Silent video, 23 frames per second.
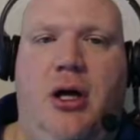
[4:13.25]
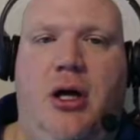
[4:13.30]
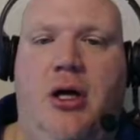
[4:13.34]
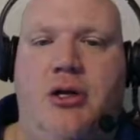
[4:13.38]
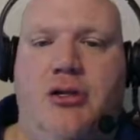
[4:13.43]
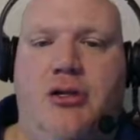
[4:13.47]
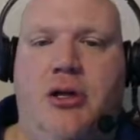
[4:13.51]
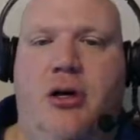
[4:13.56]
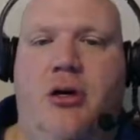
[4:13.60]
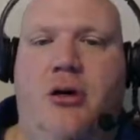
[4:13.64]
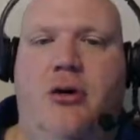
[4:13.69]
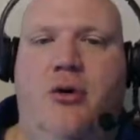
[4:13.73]

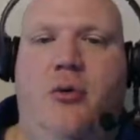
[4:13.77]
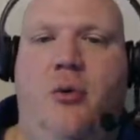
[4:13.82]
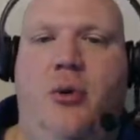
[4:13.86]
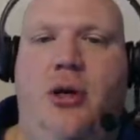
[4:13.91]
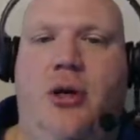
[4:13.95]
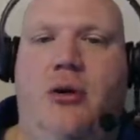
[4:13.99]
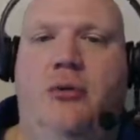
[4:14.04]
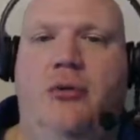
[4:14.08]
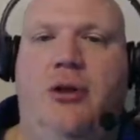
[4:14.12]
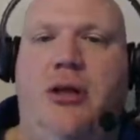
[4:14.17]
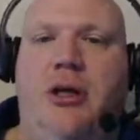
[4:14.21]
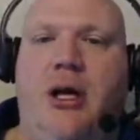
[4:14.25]
So we
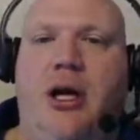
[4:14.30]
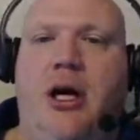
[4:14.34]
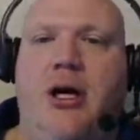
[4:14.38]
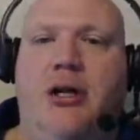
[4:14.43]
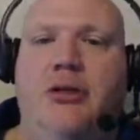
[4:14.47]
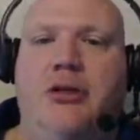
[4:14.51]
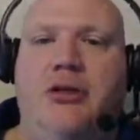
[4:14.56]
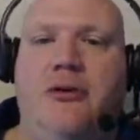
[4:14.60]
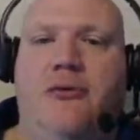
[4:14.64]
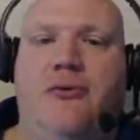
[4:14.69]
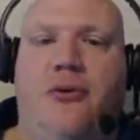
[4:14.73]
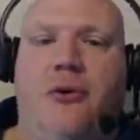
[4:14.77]
only got
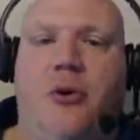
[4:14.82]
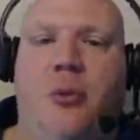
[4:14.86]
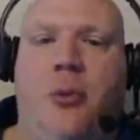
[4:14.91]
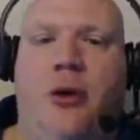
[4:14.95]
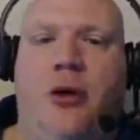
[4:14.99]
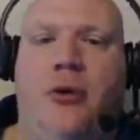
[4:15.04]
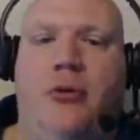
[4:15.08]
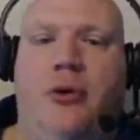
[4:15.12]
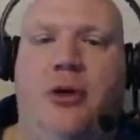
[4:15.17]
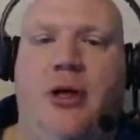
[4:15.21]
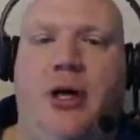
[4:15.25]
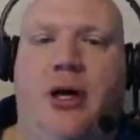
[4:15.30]

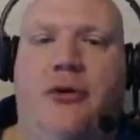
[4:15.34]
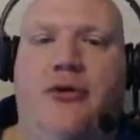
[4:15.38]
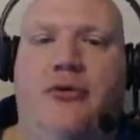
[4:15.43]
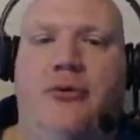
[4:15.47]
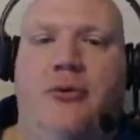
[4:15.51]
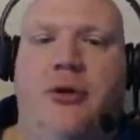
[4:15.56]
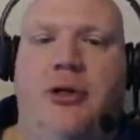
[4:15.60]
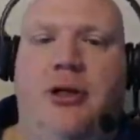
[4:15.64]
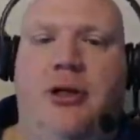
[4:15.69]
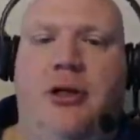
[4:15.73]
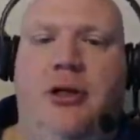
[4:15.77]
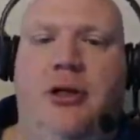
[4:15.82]

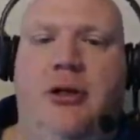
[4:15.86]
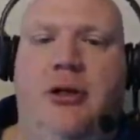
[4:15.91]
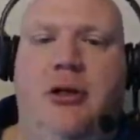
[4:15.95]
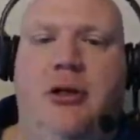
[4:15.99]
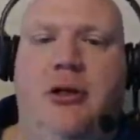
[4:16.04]
3.